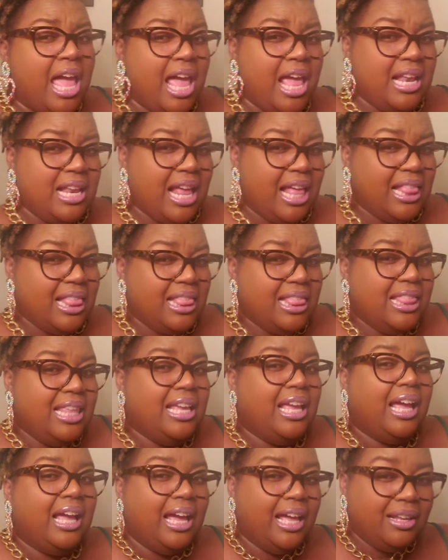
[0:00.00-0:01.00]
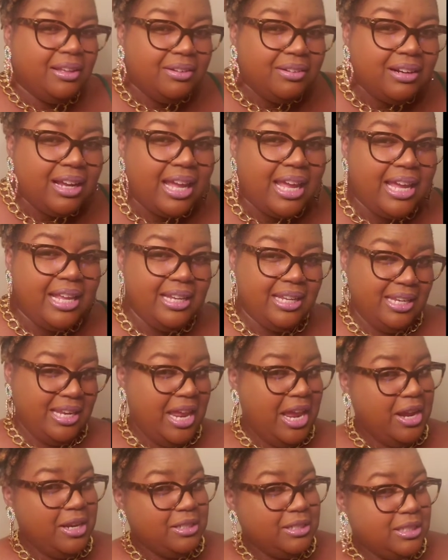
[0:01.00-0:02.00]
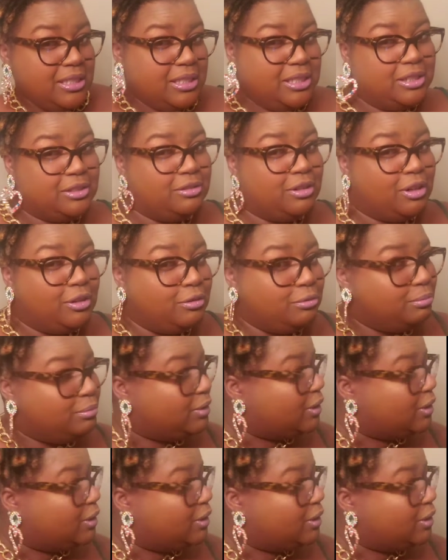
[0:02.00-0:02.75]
And I think I got a little hand in hair syndrome,